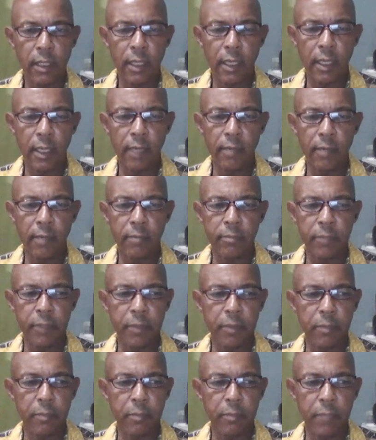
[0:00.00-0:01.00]
um,
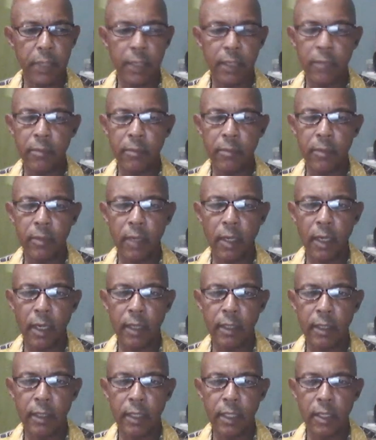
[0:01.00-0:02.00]
people paying
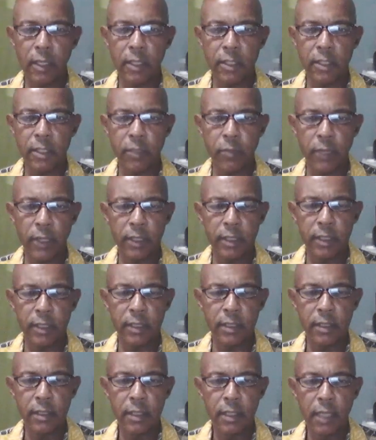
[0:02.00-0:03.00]
uh, the cost
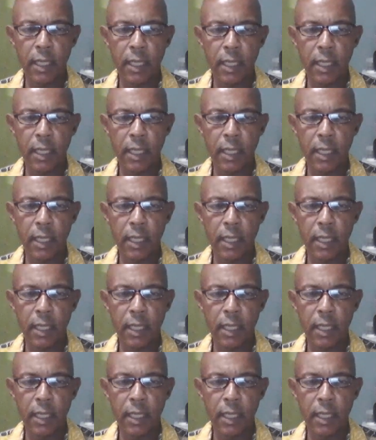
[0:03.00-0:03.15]
price.